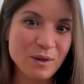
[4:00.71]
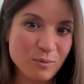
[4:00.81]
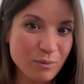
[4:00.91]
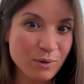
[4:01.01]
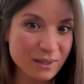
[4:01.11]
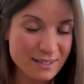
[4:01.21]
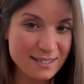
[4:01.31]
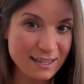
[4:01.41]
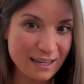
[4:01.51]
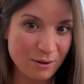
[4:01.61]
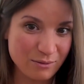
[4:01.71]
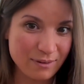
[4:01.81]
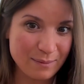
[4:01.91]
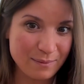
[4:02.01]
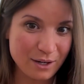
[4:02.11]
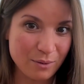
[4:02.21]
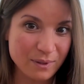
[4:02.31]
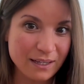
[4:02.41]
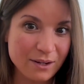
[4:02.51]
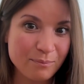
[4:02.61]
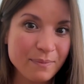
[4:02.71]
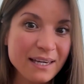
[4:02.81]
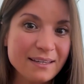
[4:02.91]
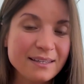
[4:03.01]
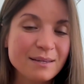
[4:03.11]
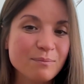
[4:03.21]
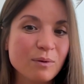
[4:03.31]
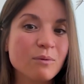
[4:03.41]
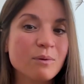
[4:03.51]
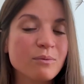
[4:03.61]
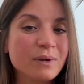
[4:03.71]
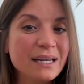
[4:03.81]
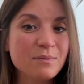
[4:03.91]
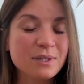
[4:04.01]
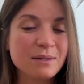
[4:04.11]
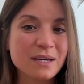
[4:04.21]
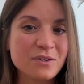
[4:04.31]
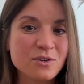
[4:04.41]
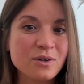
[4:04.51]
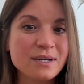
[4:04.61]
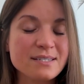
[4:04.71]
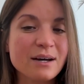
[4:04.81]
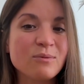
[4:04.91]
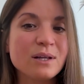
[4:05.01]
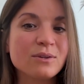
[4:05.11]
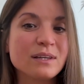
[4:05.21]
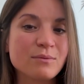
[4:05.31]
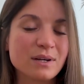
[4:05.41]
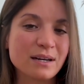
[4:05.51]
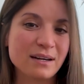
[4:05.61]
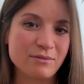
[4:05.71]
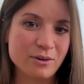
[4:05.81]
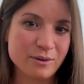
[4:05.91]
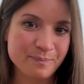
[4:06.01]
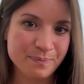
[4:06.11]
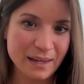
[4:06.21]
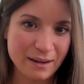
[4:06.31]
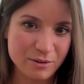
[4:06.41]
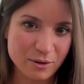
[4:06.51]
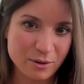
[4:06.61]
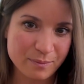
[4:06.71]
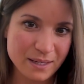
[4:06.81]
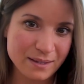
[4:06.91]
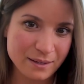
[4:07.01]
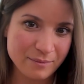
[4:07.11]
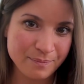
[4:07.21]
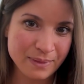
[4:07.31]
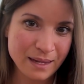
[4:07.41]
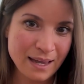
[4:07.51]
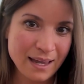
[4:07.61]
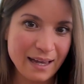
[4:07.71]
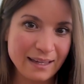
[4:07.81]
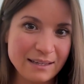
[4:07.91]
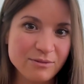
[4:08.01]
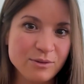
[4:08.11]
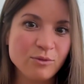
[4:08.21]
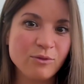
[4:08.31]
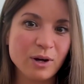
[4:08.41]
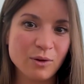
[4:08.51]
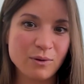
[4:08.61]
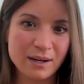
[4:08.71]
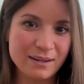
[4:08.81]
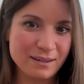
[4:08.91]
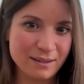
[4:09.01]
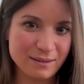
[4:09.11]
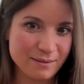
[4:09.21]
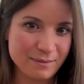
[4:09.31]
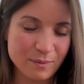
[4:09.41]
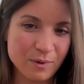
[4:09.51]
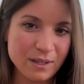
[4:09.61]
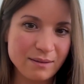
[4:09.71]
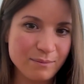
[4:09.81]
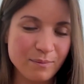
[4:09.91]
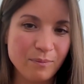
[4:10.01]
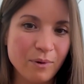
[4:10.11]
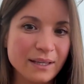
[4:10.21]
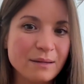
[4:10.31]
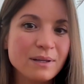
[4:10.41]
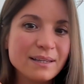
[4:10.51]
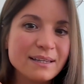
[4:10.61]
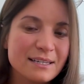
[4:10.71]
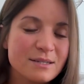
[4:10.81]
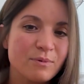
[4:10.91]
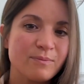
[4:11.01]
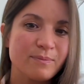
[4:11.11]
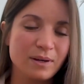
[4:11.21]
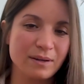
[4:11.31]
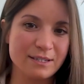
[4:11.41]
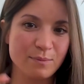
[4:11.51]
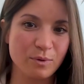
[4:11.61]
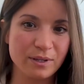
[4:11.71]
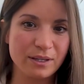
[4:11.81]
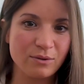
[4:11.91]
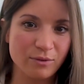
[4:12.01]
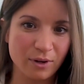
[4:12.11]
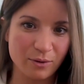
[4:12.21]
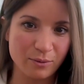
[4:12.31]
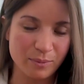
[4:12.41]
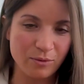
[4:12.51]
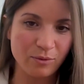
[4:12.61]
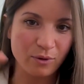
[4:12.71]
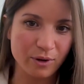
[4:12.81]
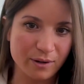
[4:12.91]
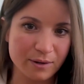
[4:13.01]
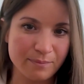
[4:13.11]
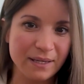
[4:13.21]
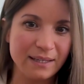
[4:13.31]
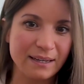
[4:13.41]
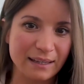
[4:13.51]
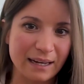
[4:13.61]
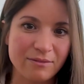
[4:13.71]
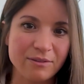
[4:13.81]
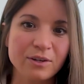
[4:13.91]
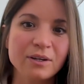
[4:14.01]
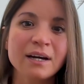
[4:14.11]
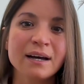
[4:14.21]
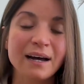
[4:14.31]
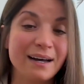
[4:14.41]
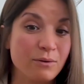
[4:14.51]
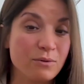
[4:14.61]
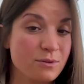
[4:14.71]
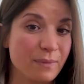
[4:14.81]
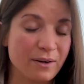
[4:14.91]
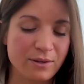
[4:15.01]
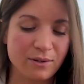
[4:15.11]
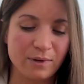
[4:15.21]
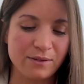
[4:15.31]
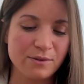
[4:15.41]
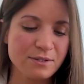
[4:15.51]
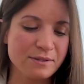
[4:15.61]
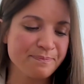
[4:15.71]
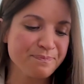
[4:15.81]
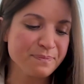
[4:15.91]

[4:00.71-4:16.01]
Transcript: we would see how inflamed they are when they compete, but what we really want to measure is how well do they recover after competing and if you follow a we did bodybuilding as uh, a sport that you follow before competing and after uh, also marathon runners